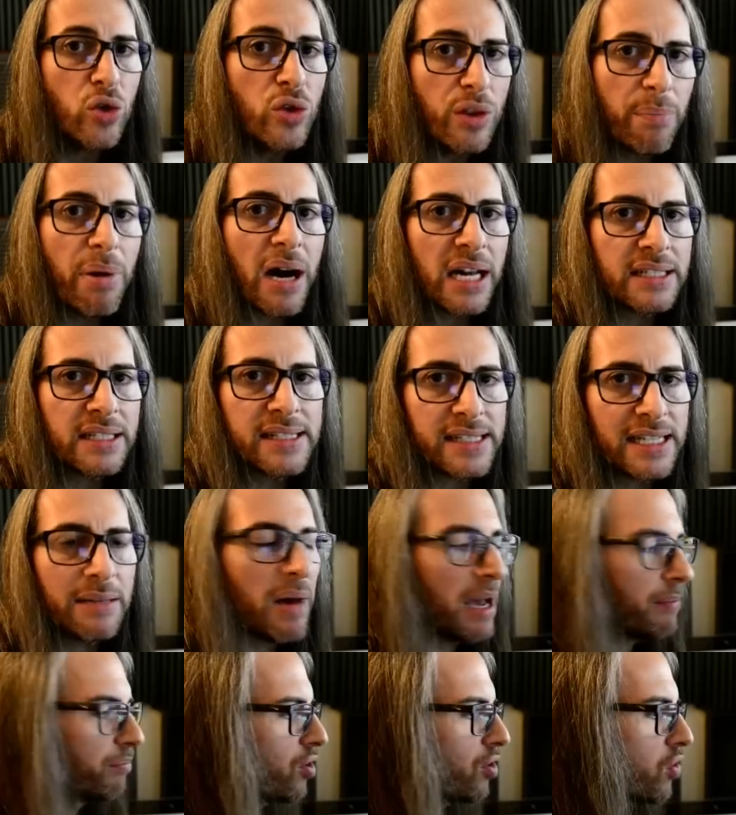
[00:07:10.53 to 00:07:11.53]
to the buttons in
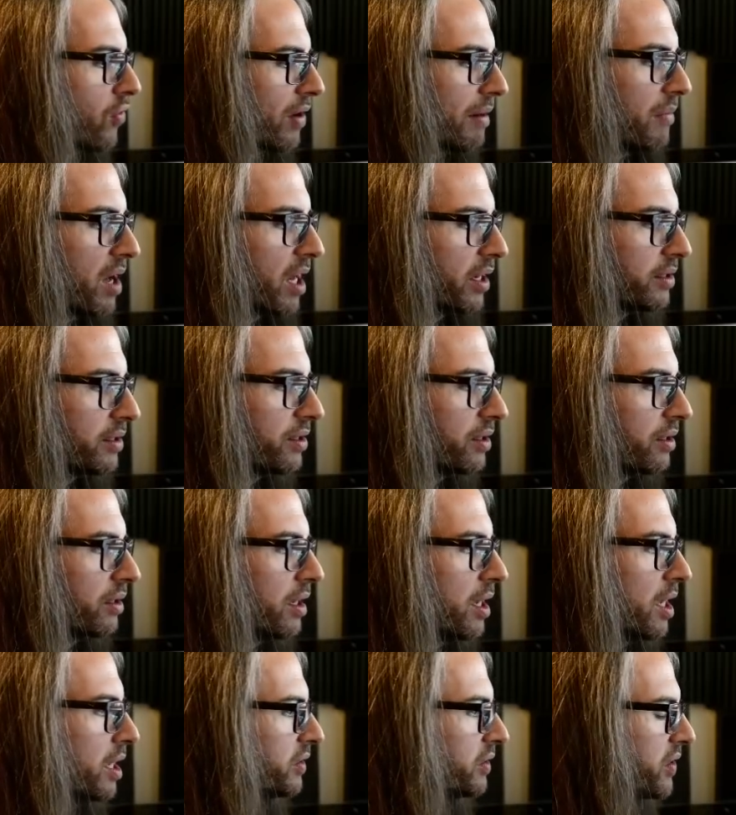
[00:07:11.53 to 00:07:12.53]
my program monitor.
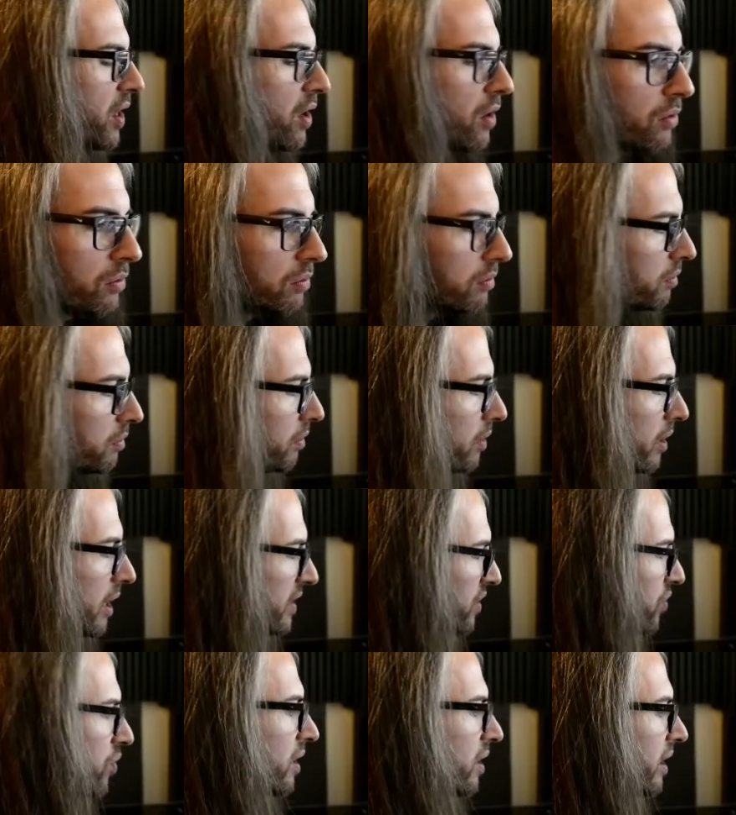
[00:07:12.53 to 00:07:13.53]
So
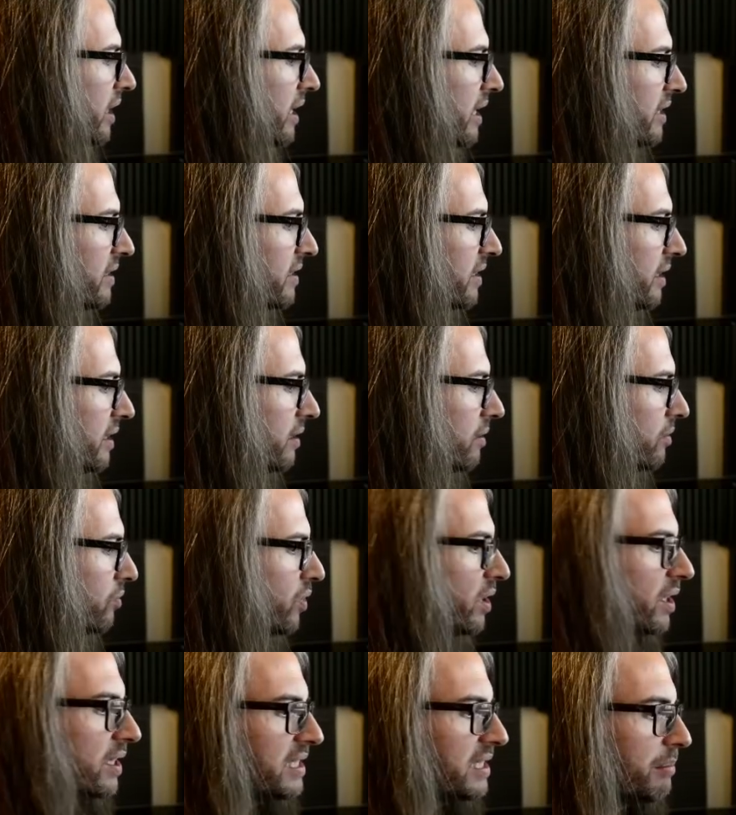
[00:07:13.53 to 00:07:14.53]
it's really easy,
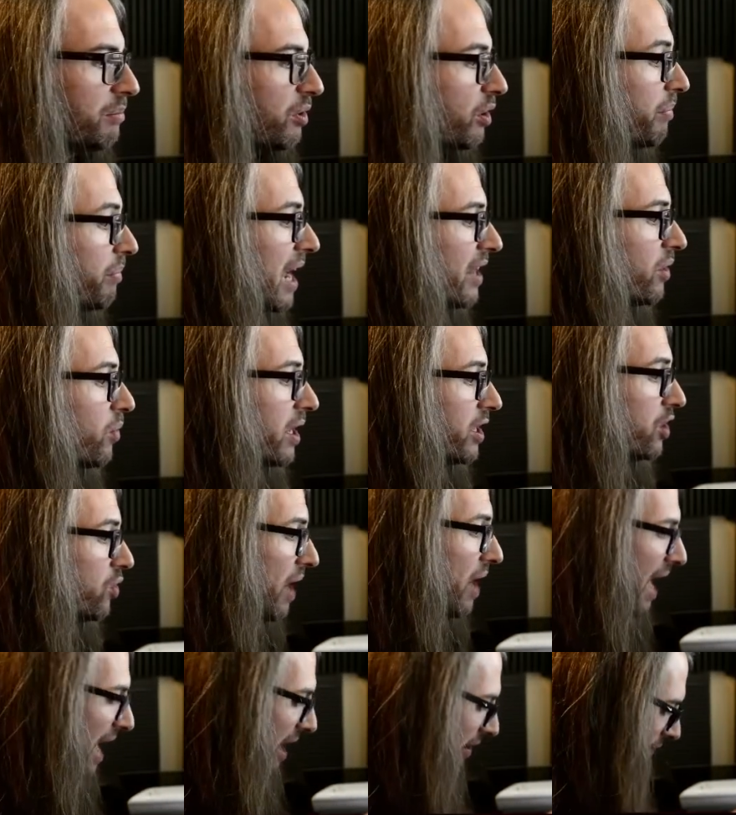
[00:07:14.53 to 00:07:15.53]
really simple. And by the way, you
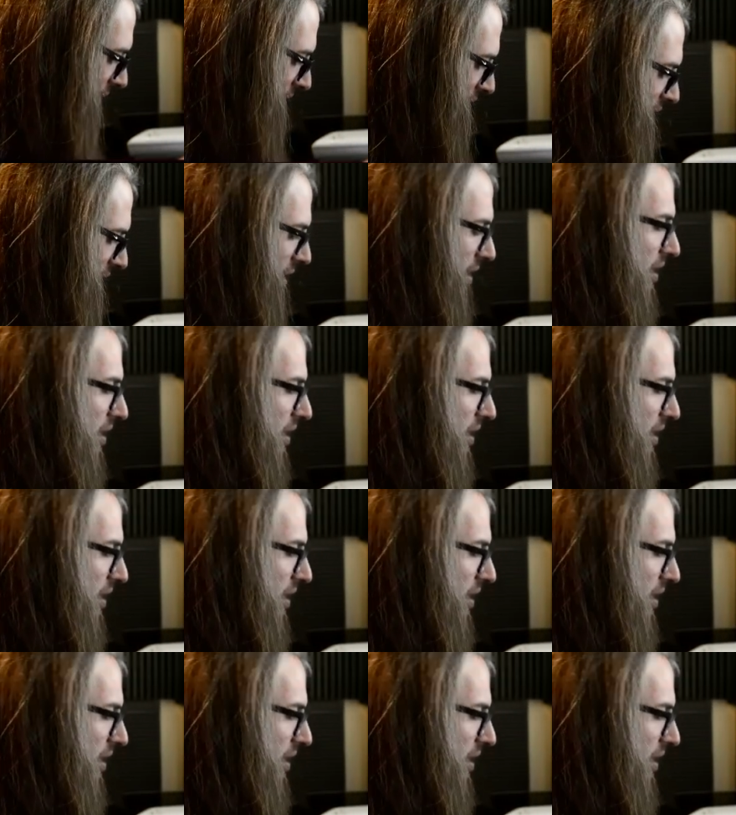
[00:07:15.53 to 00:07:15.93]
have